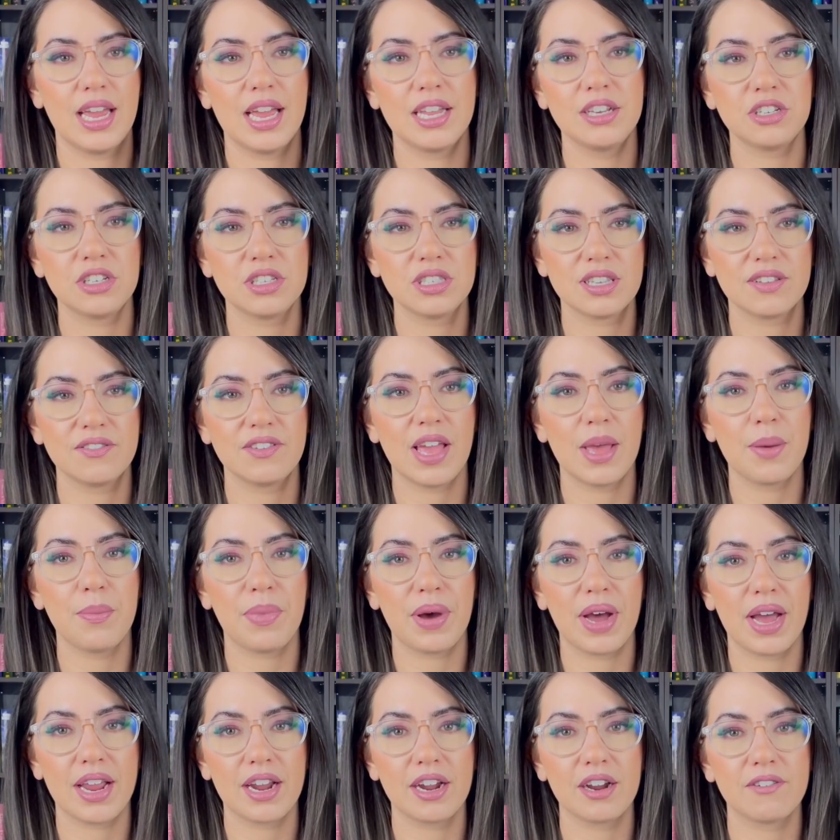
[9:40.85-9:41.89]
Engines of
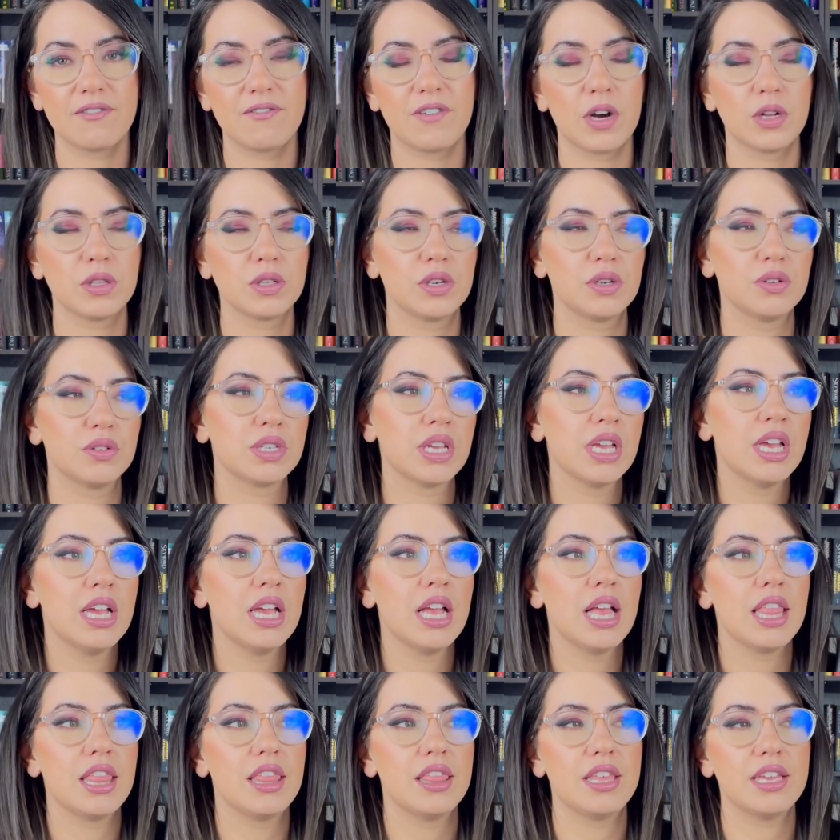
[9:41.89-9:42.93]
Empire follows
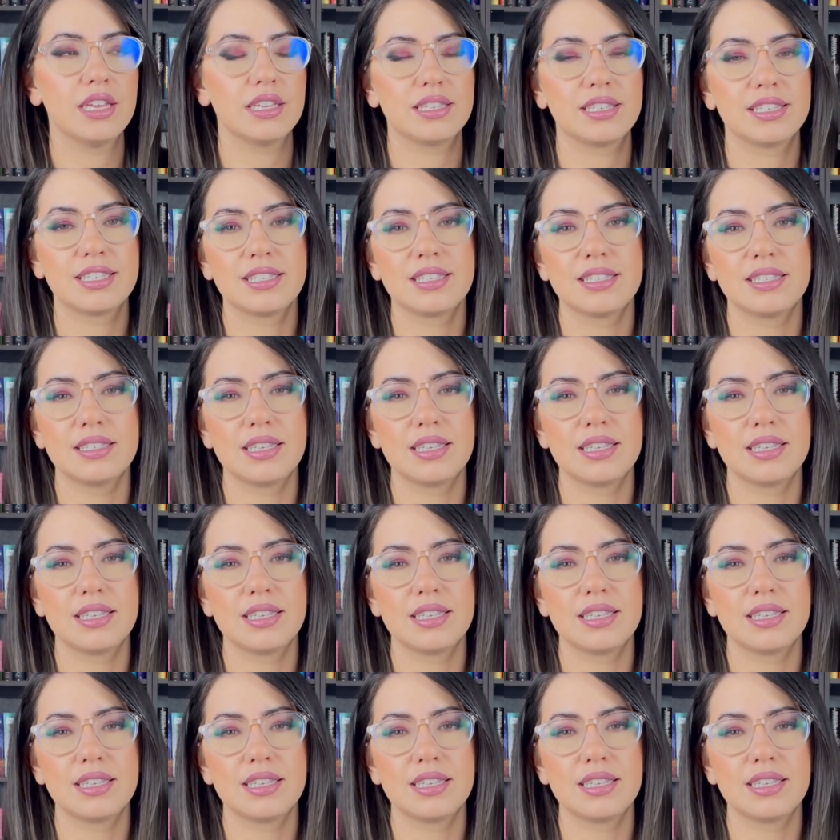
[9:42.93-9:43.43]
this